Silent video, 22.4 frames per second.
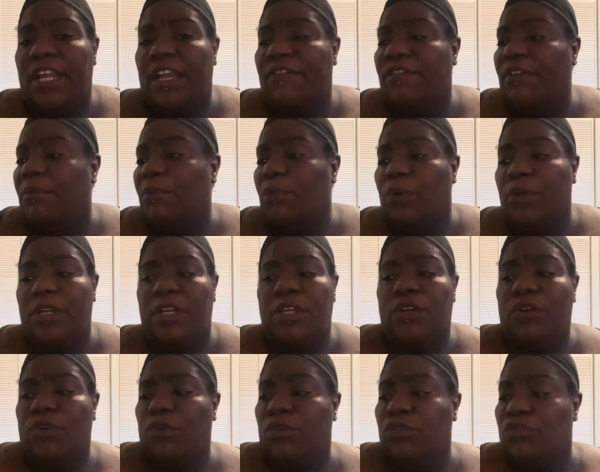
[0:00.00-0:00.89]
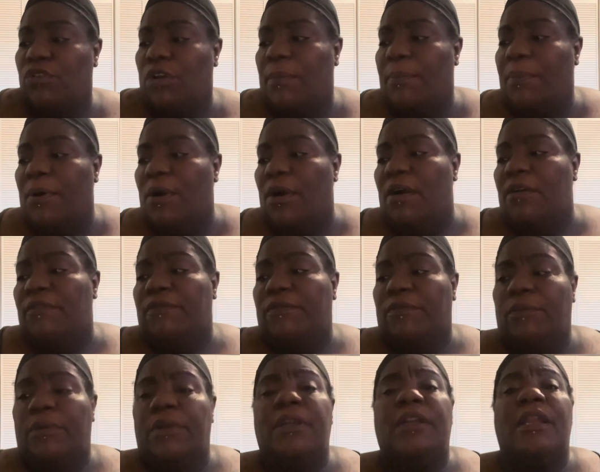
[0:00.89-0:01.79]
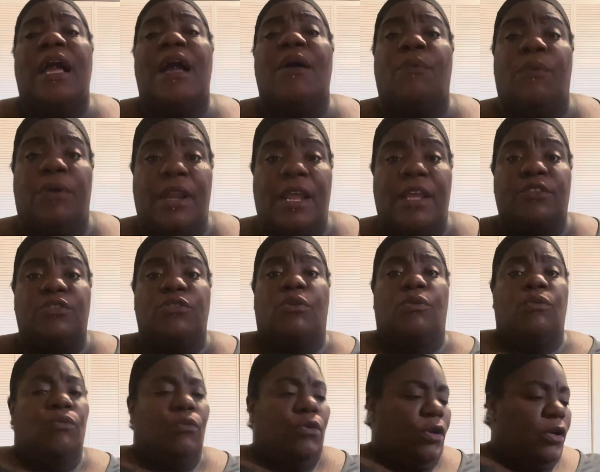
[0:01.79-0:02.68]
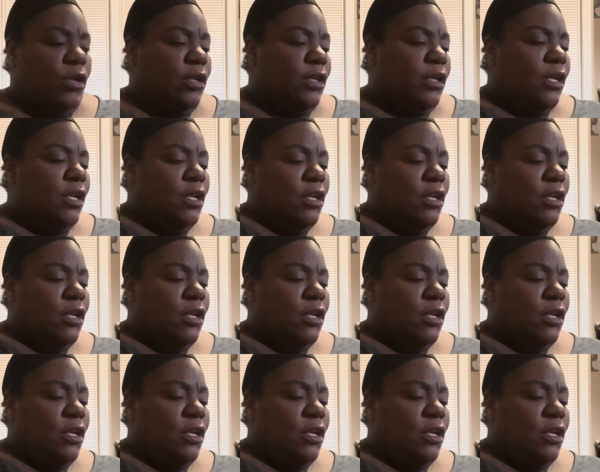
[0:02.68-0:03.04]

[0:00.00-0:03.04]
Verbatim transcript: every morning to go drop off when when I don't work